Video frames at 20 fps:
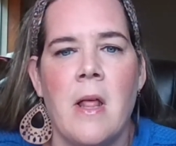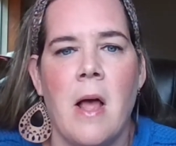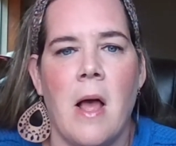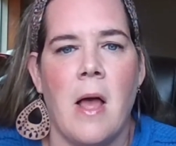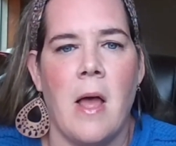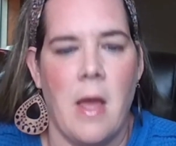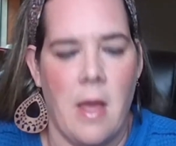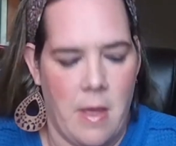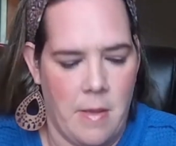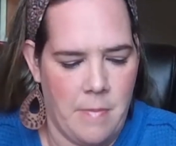
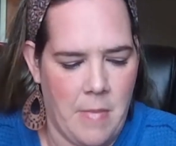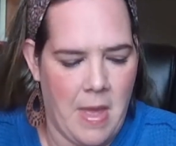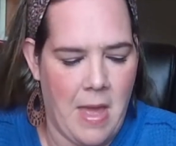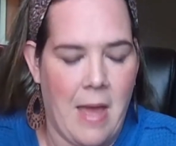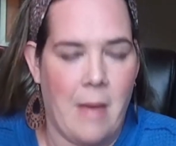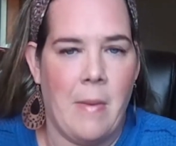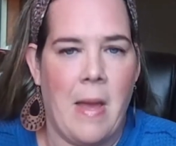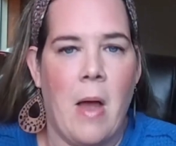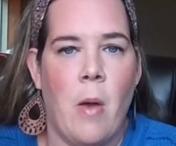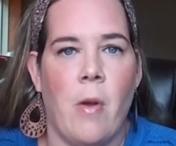
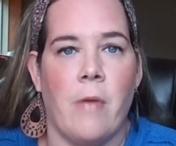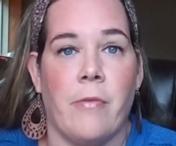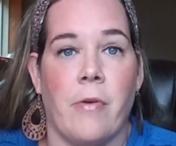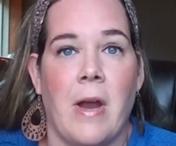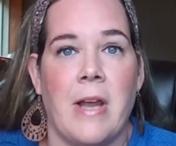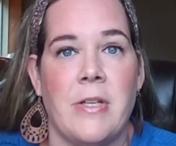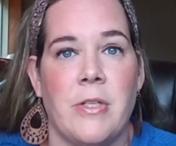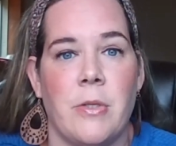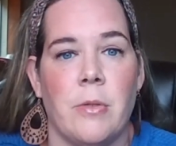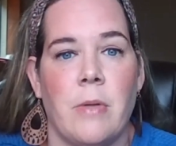However,
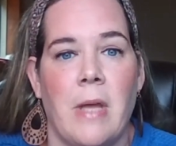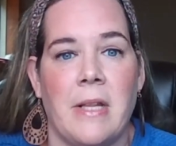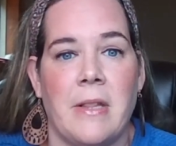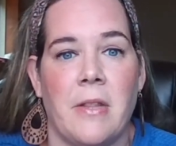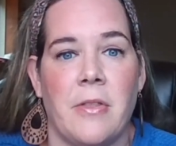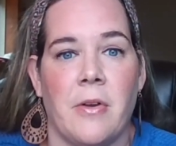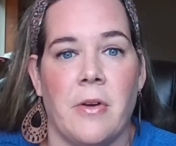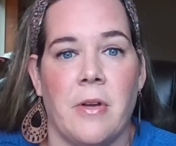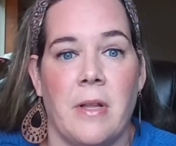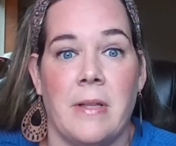I do like that
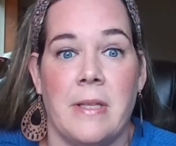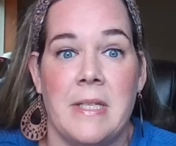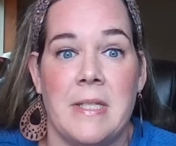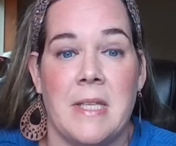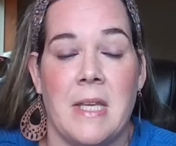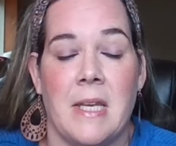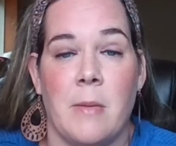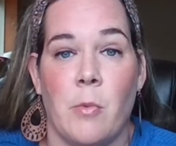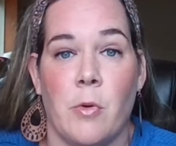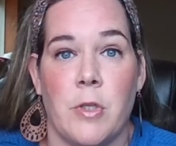they're at least
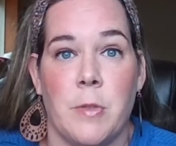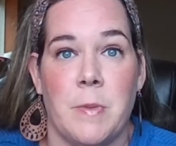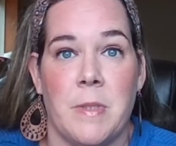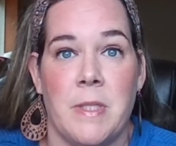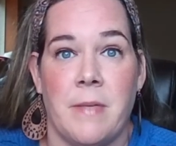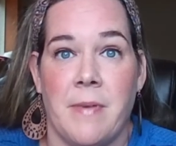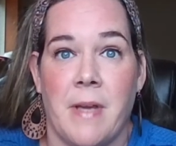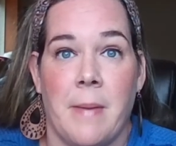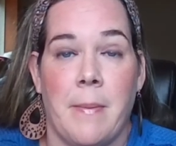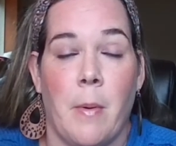getting more
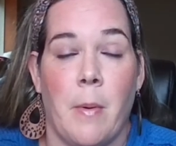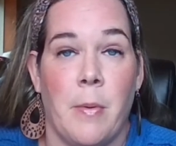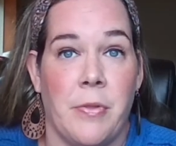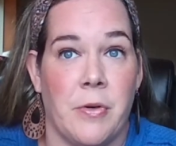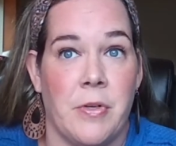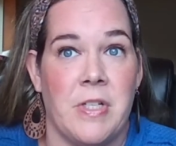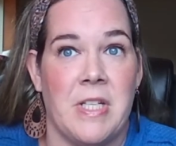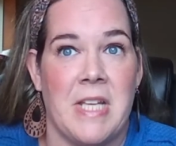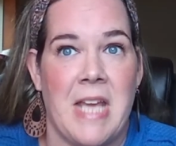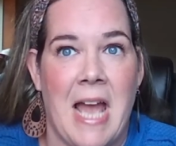specific about what they're
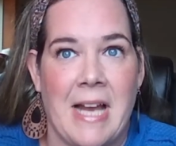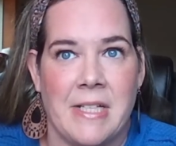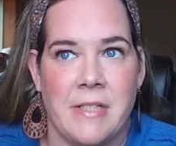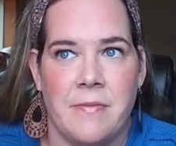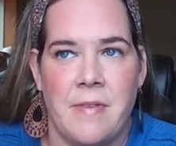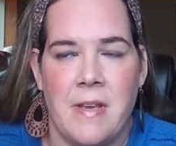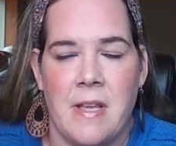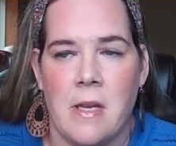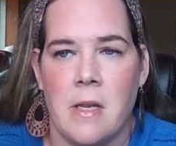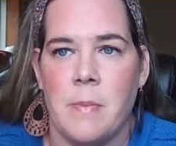
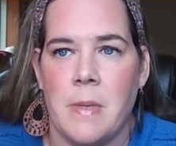deactivating,